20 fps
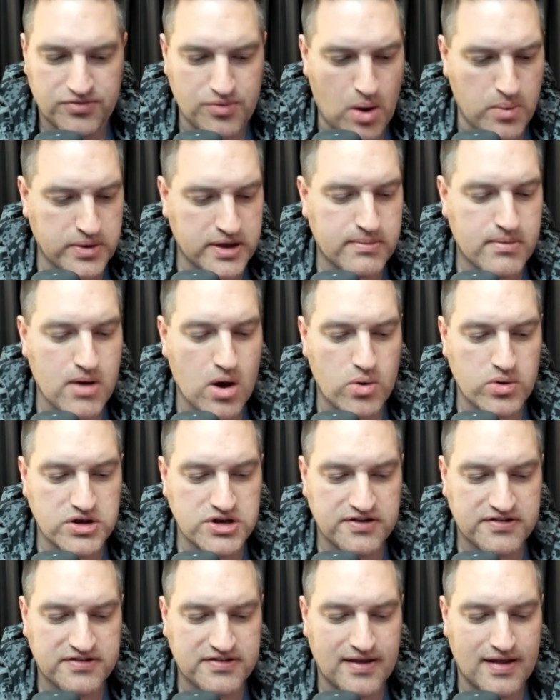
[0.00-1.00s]
while we keep going,
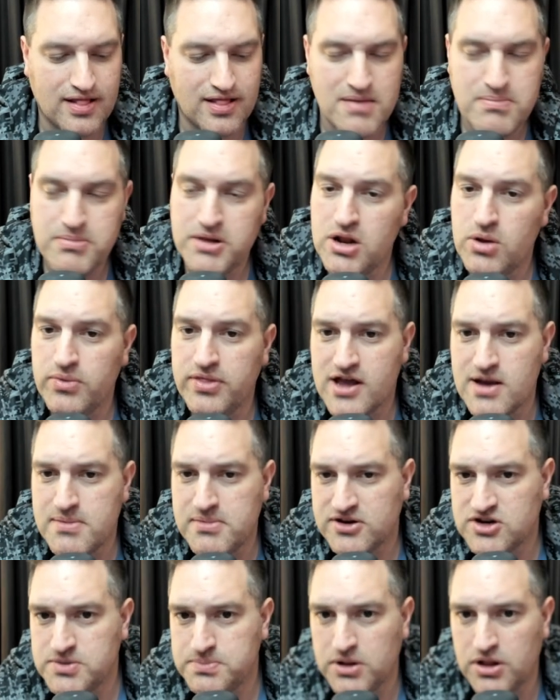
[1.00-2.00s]
just let me know in the
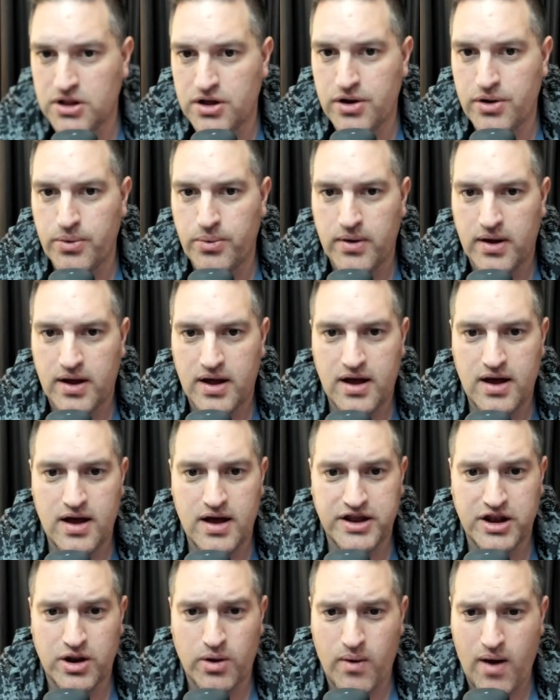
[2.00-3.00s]
comments below,
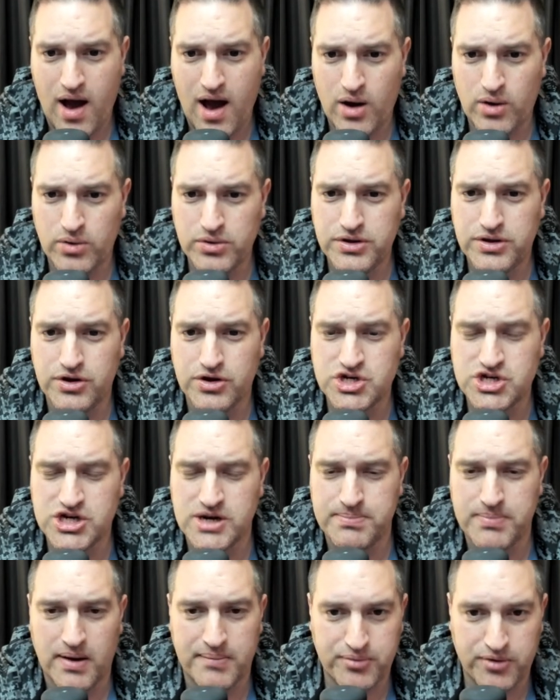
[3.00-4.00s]
how your
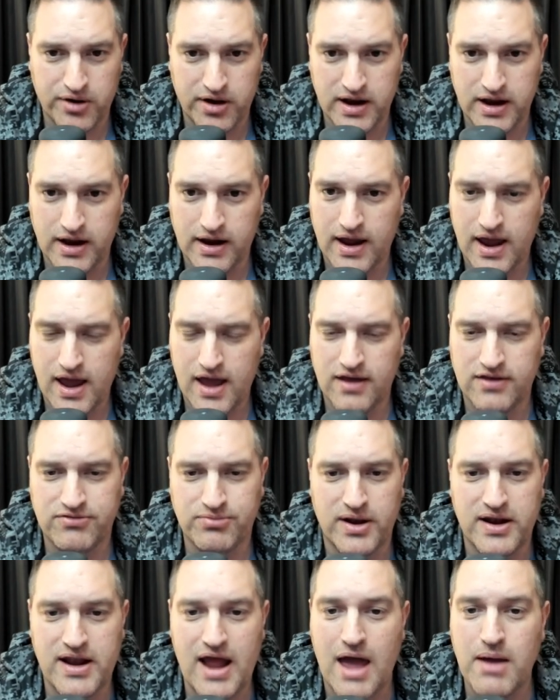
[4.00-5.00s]
ship upgrading
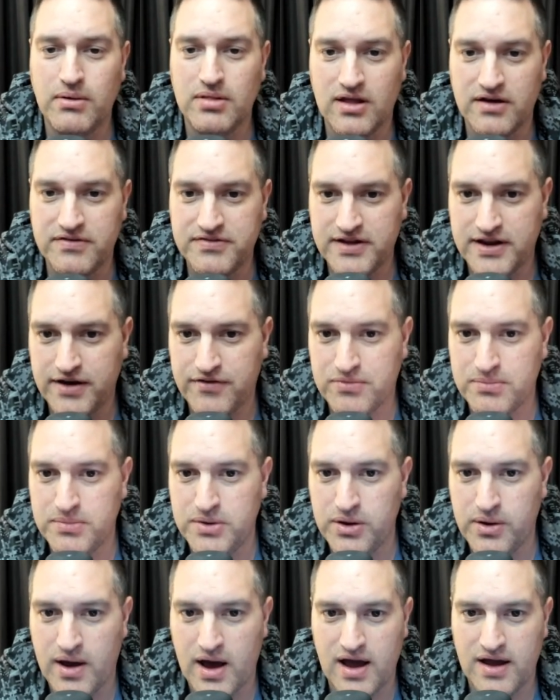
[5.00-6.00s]
has went. I would love to hear from
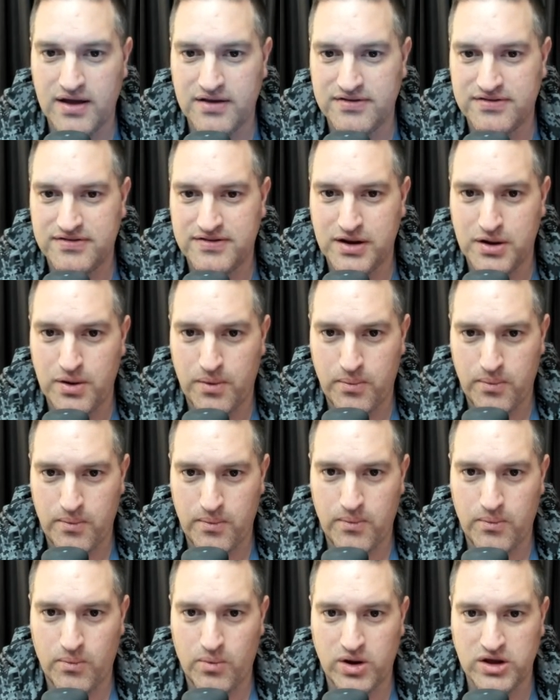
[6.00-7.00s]
you guys,
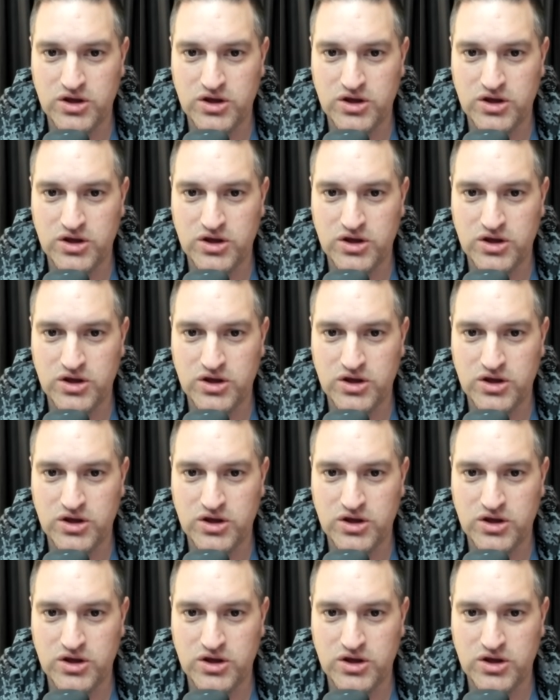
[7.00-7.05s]
what